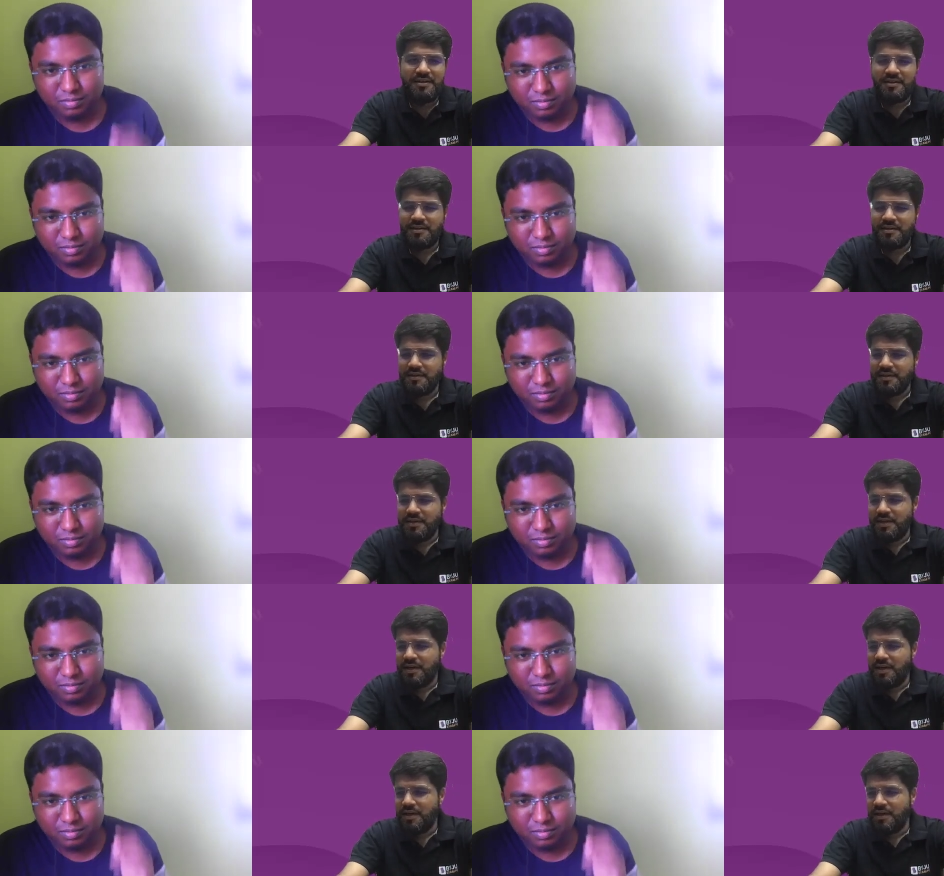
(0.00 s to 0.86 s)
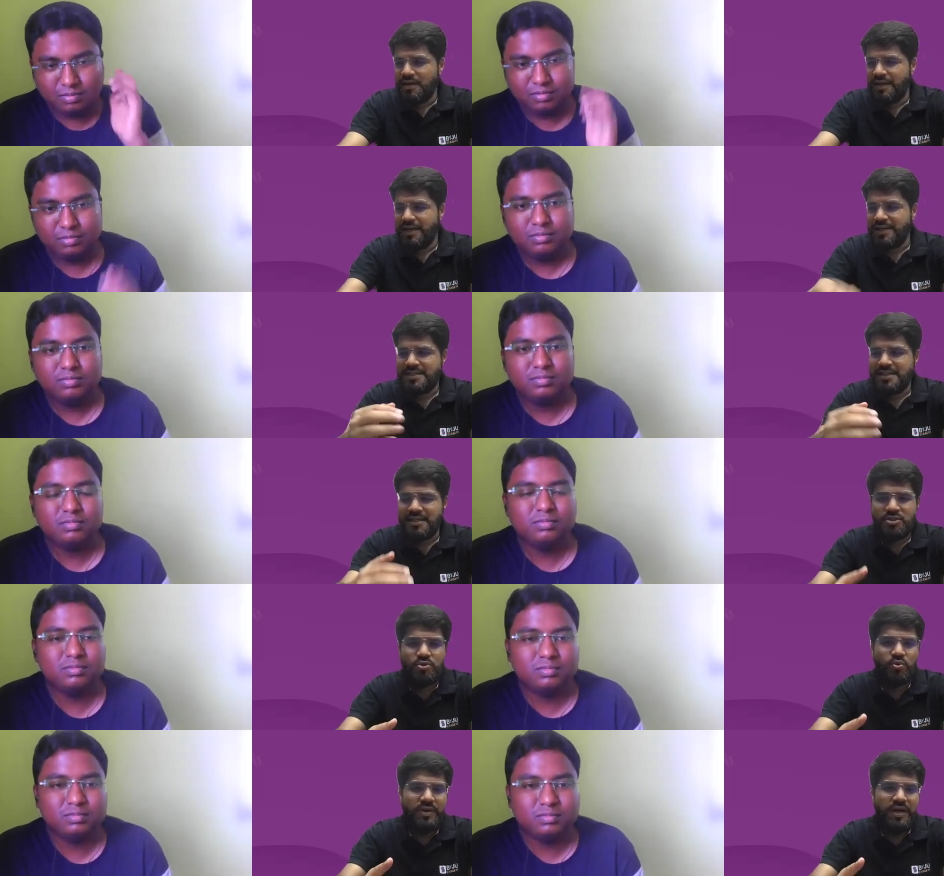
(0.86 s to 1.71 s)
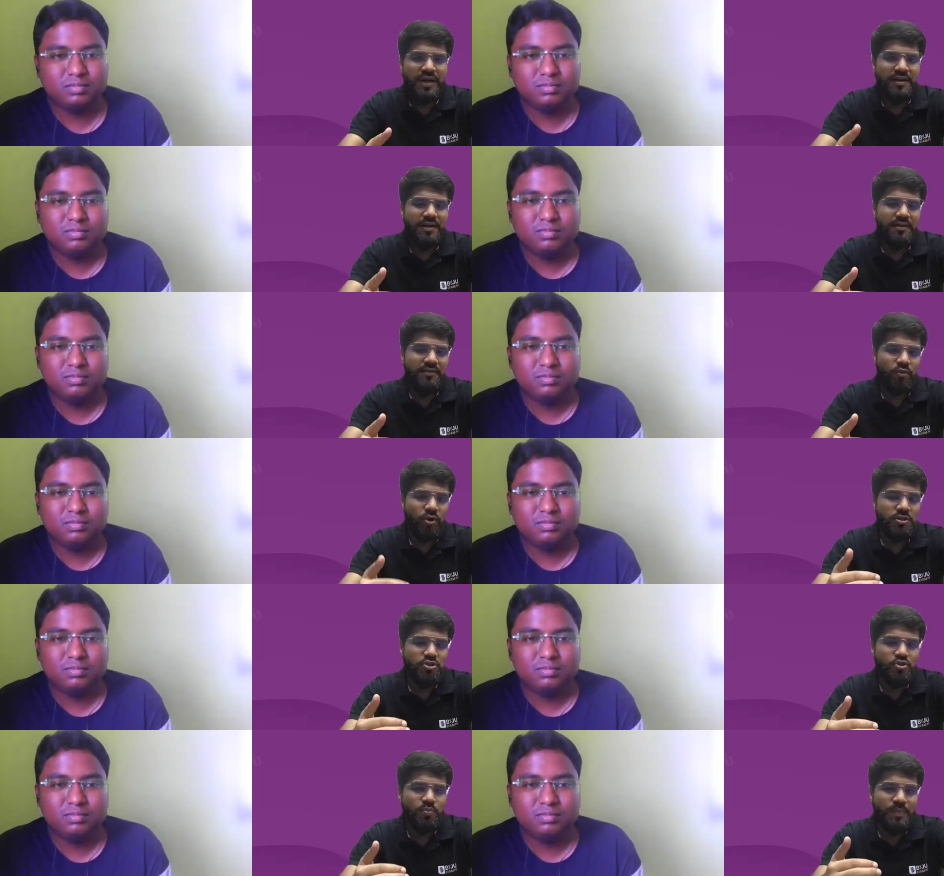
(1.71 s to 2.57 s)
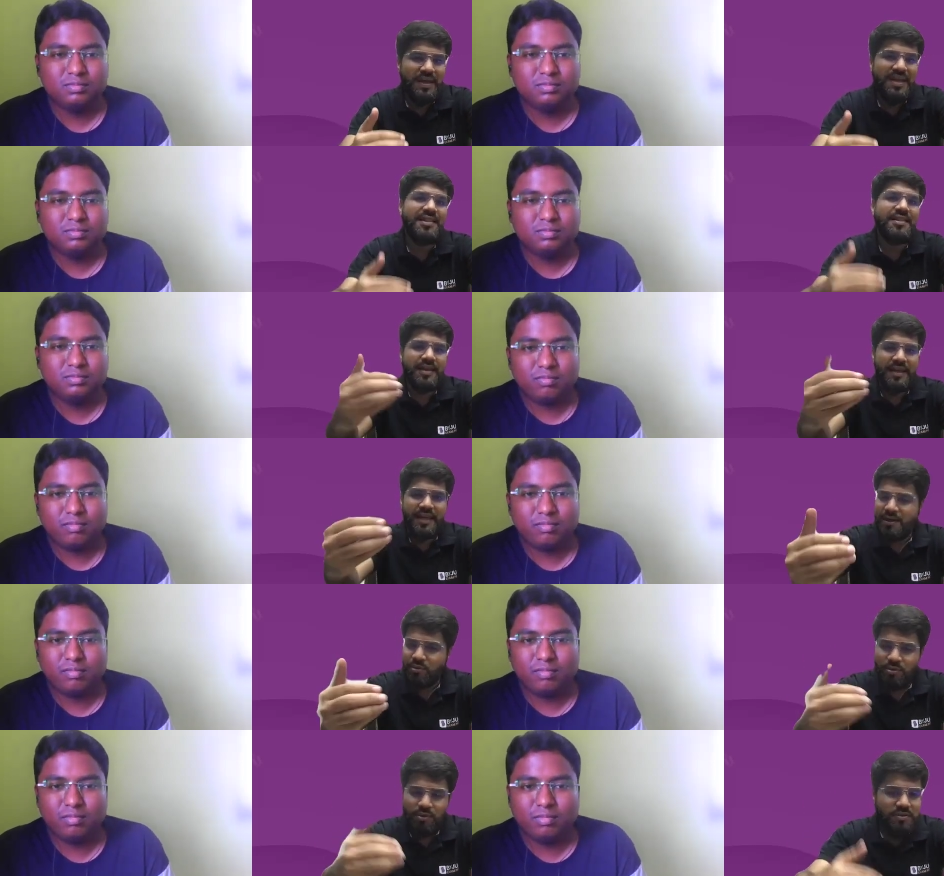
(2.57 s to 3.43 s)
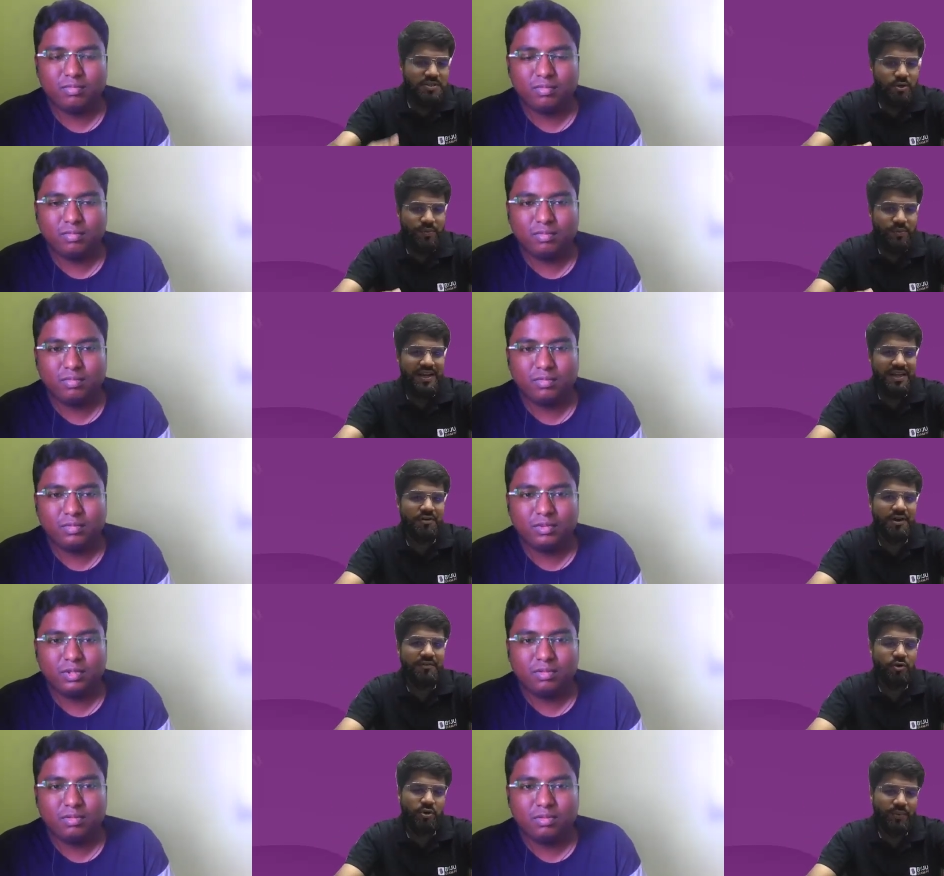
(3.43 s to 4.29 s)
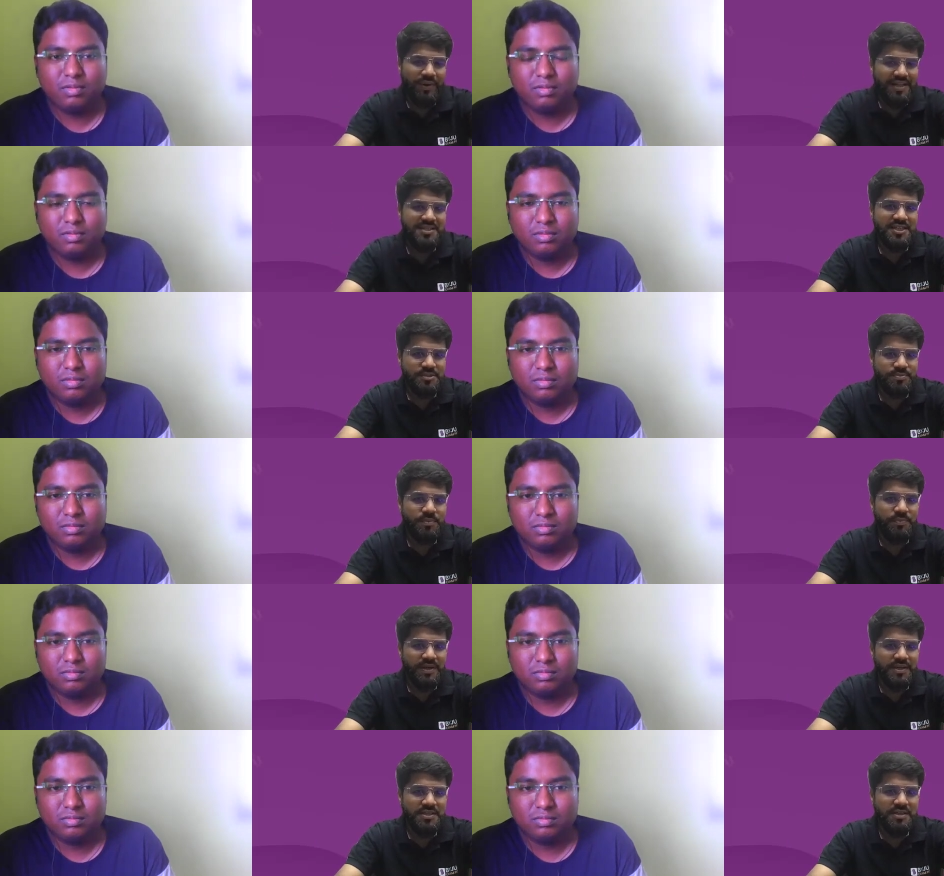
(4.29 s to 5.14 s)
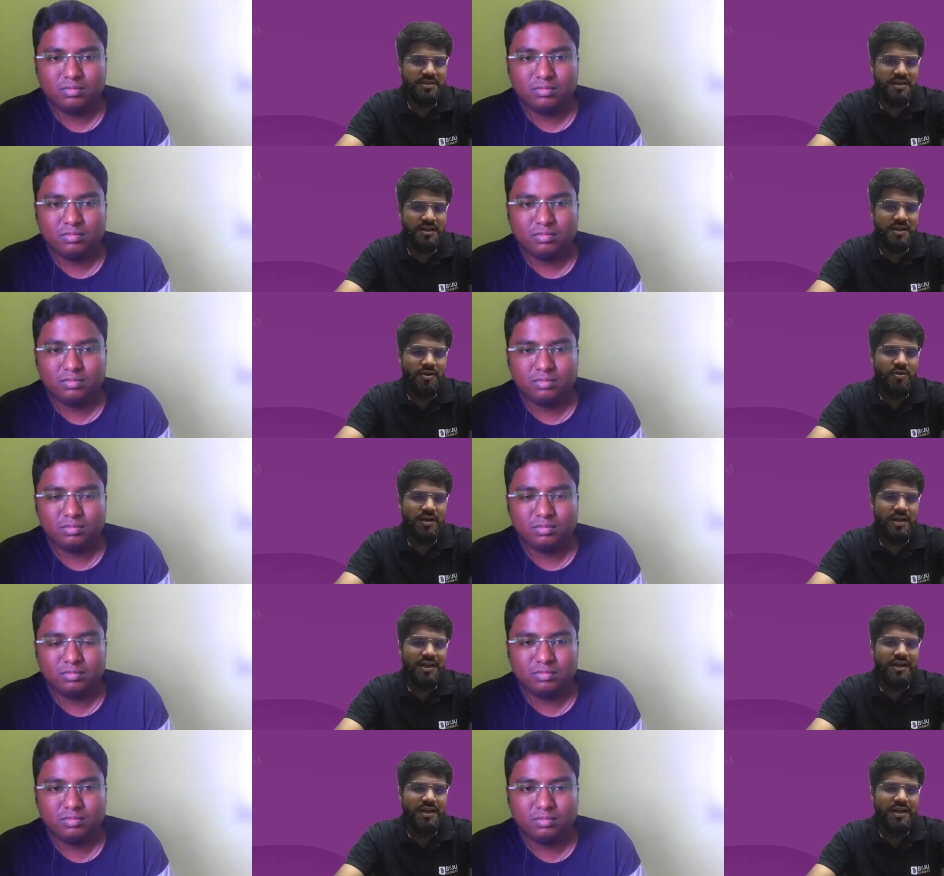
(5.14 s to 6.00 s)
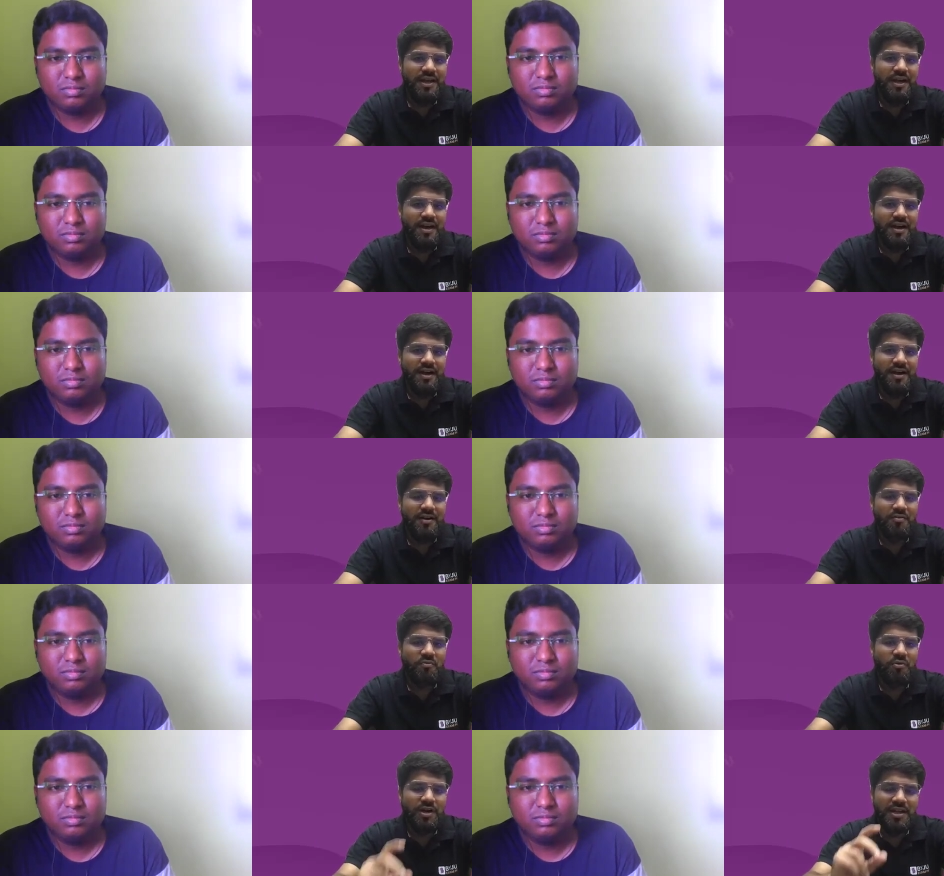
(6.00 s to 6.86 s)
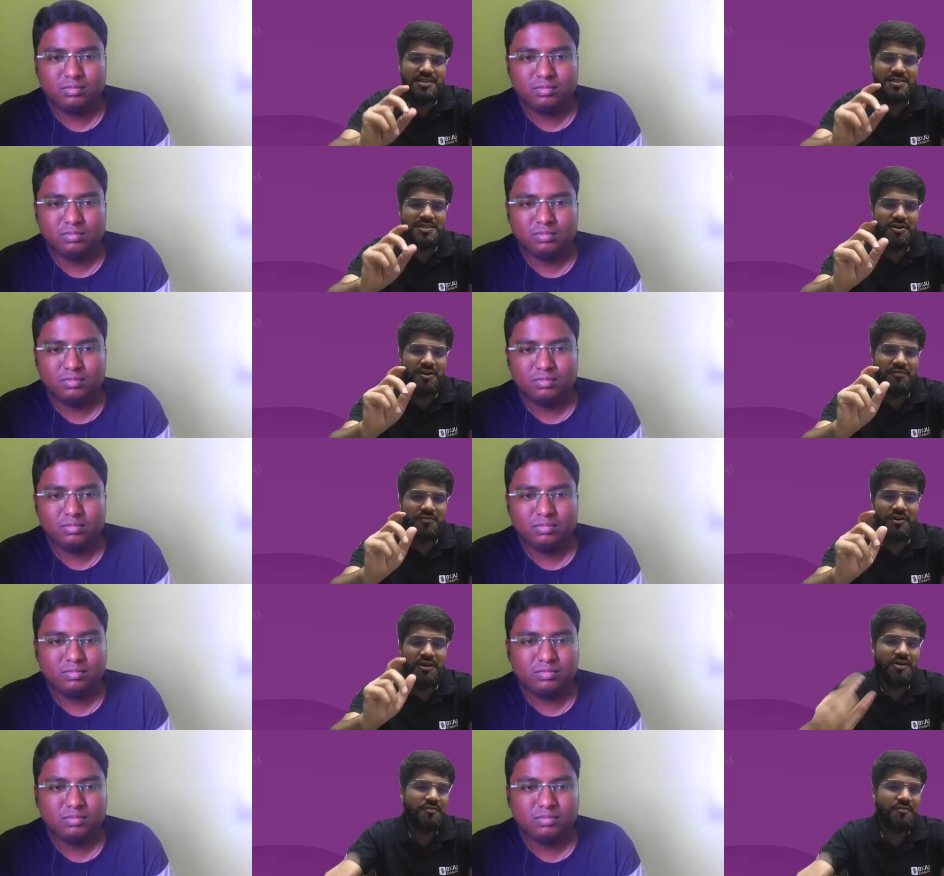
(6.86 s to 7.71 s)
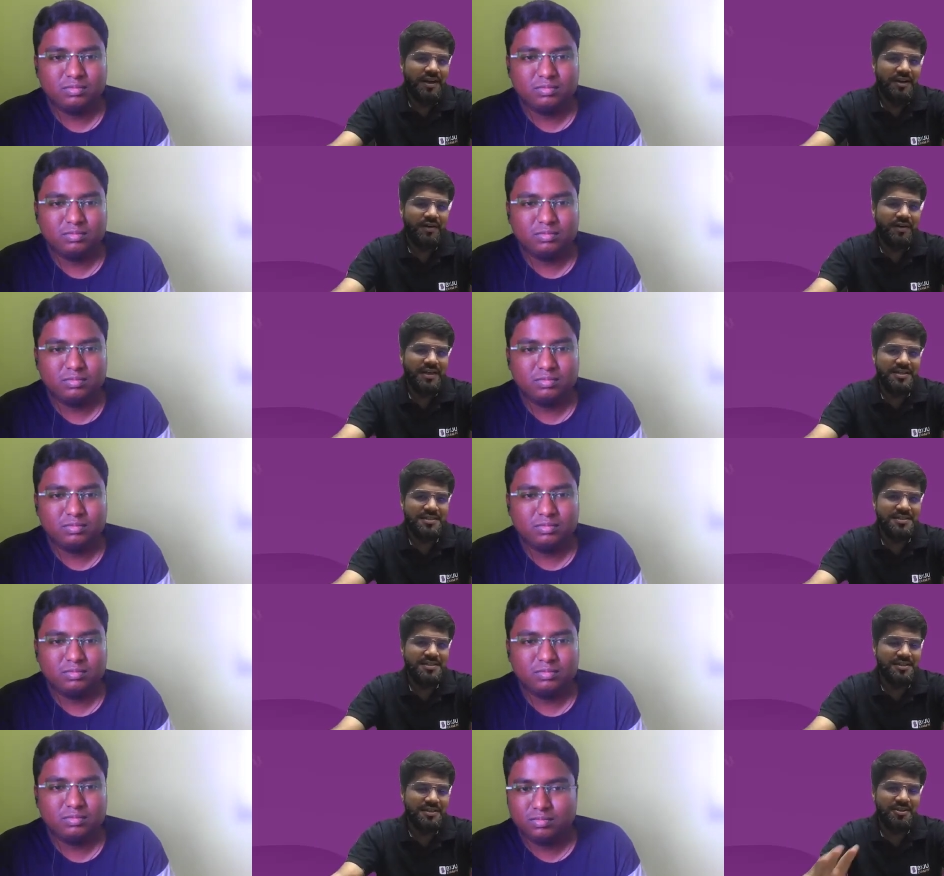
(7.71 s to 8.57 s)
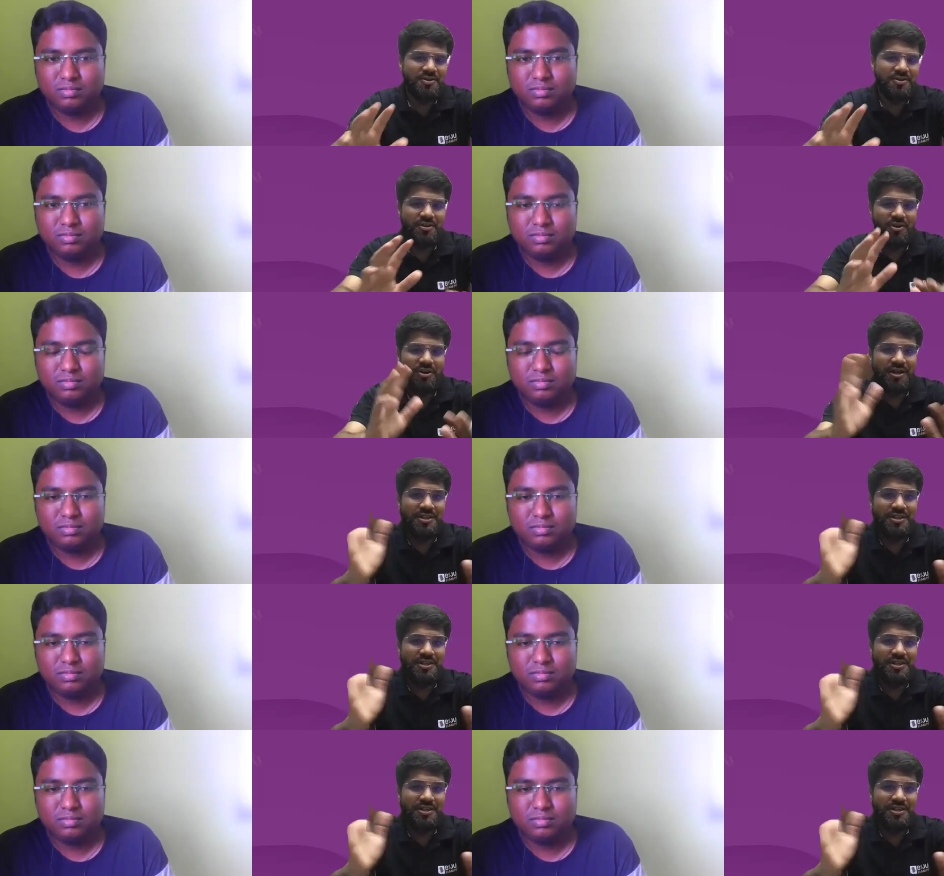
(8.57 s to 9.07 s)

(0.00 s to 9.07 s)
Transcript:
Speaker 1: uh, uh, let's say a student wants to begin the GATE twenty twenty-five or twenty-six preparation. Okay, uh, what is your word of advice? Uh, you know, your